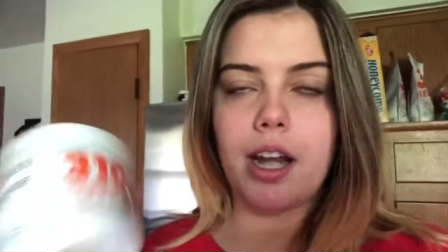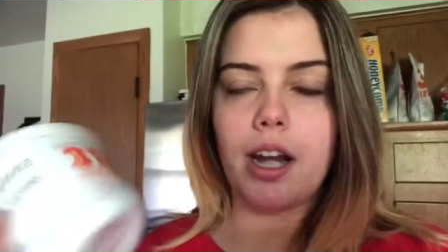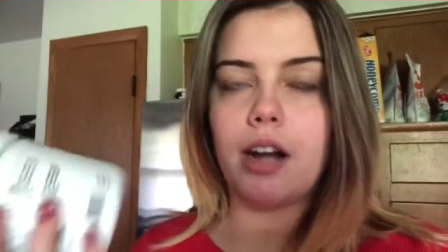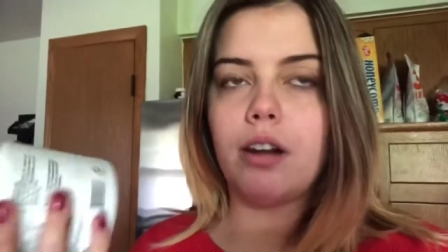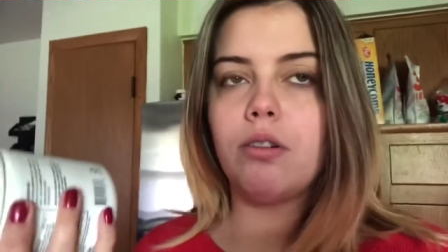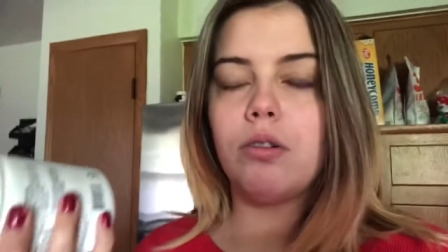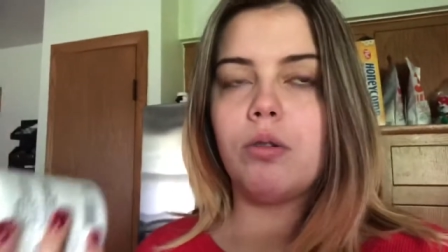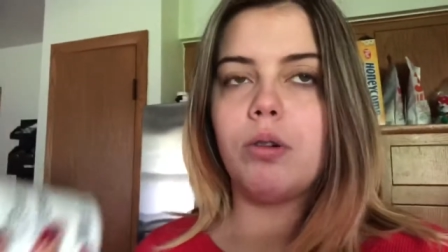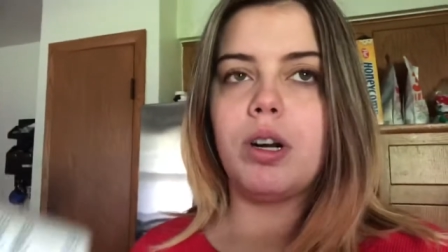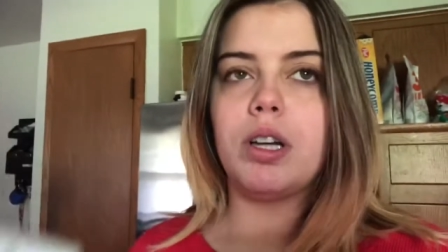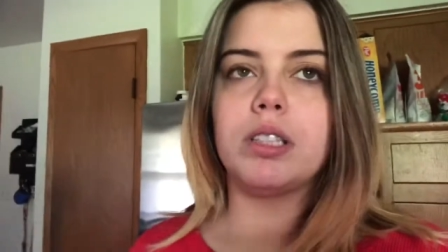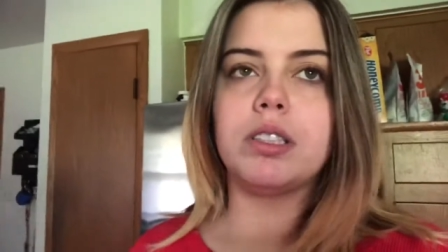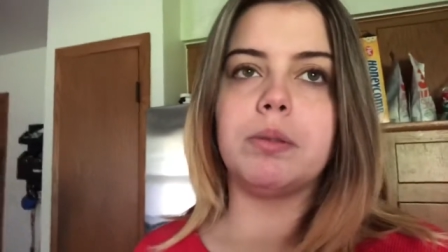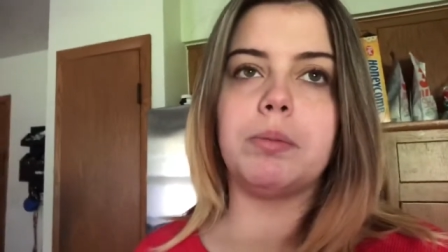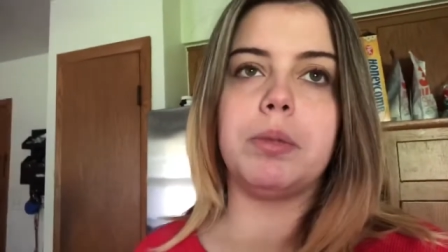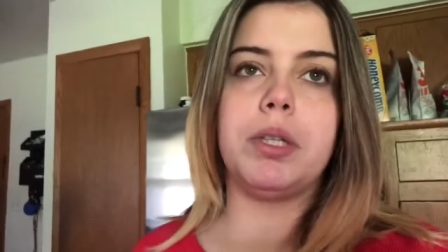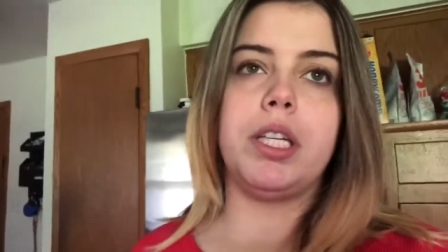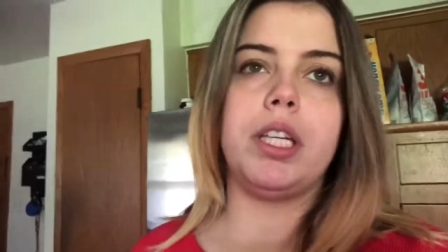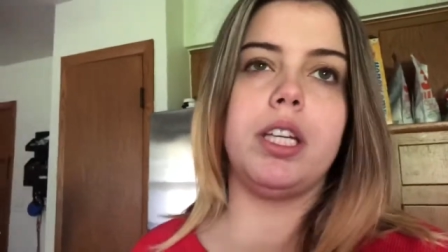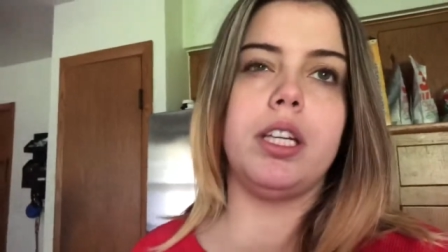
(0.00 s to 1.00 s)
And I don't know what else
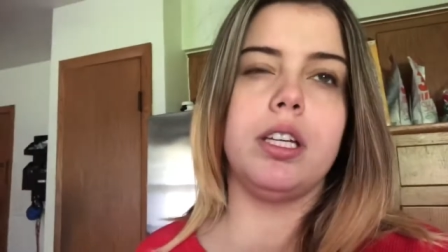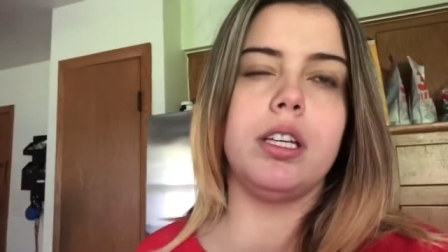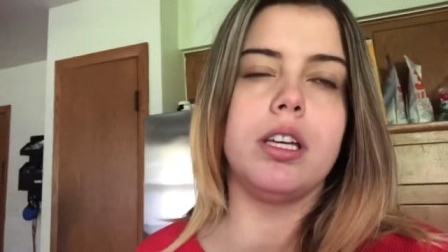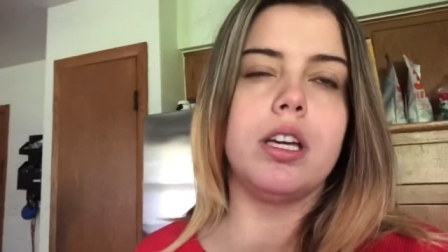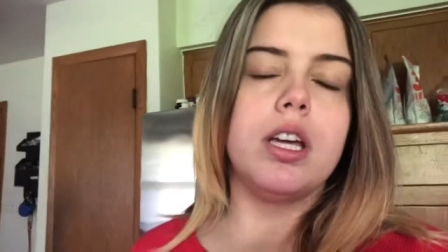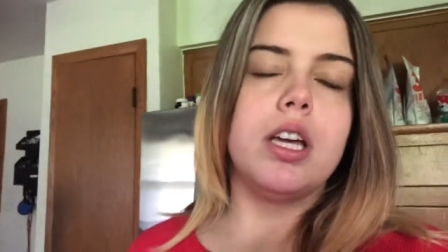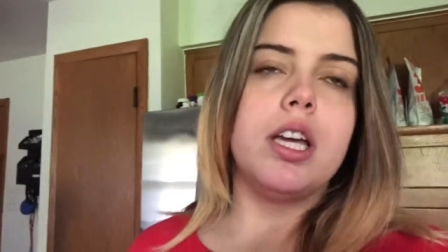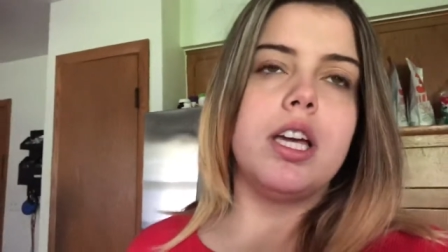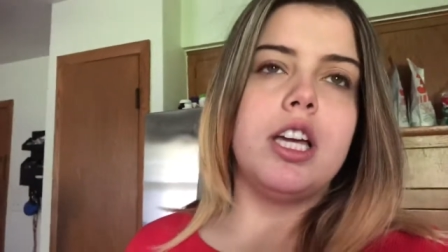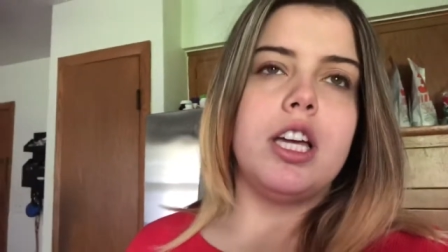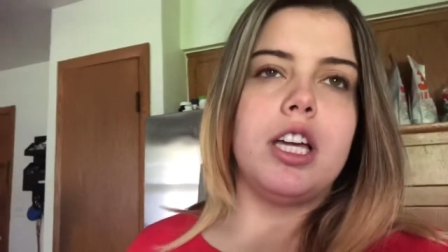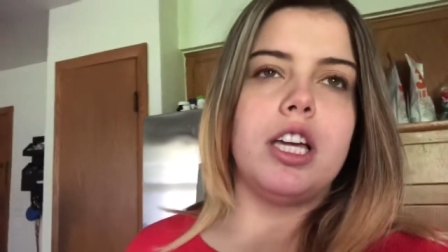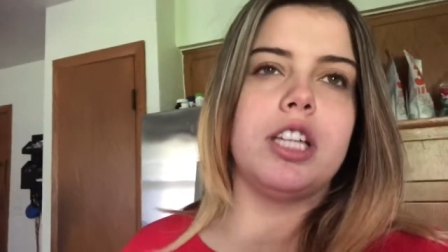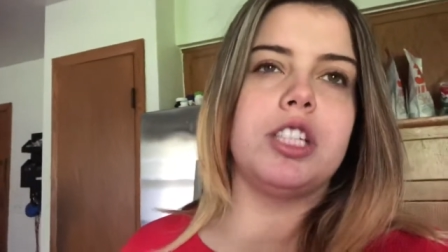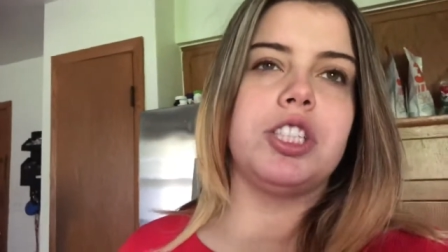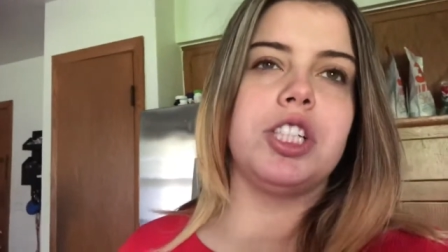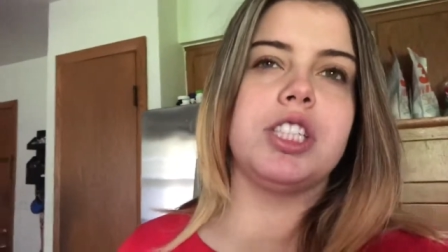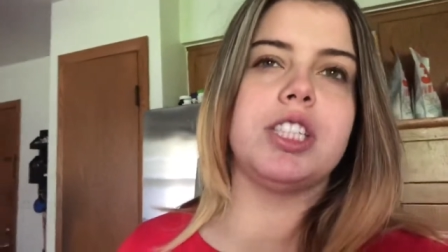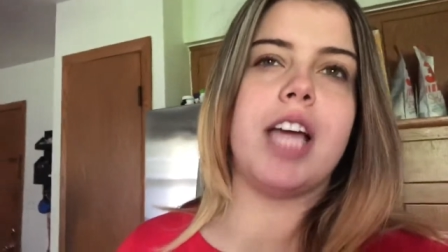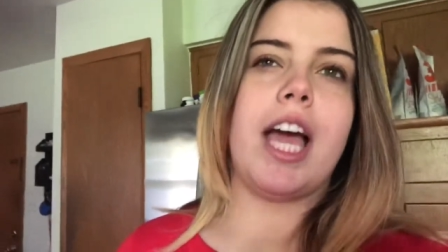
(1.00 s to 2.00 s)
I'm going to eat.
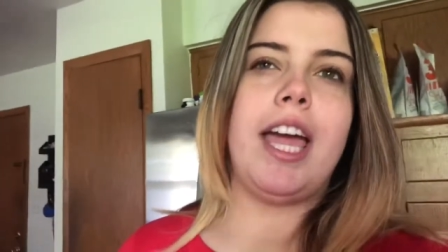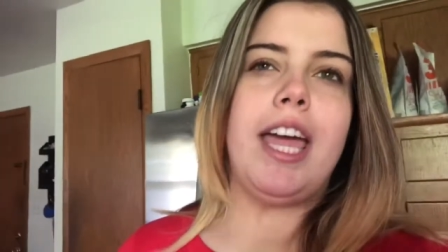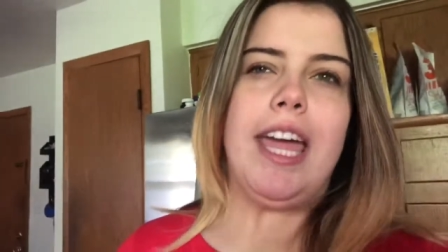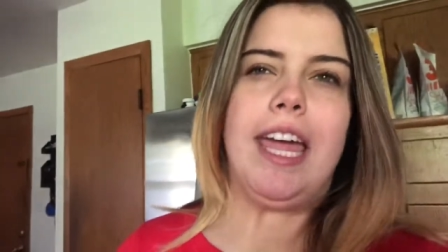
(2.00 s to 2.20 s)
It's just I